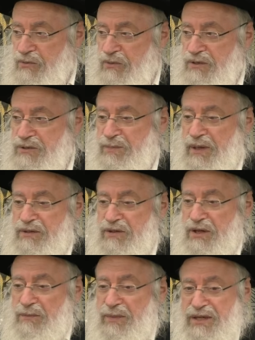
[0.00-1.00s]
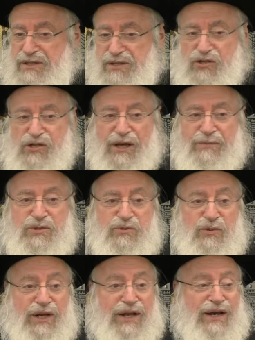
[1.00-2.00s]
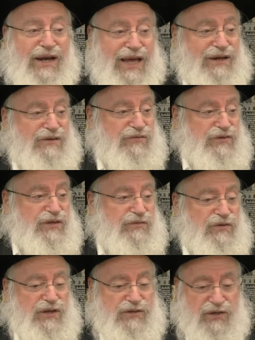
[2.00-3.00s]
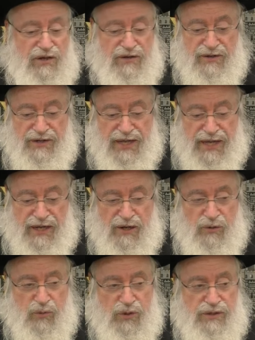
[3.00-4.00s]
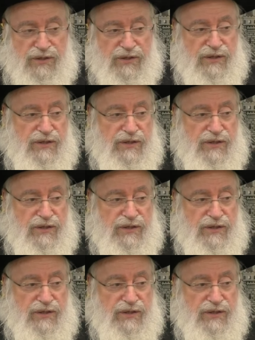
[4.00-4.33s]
We spent an amazing Shabbos with a lot of Divrei Torah in Englewood,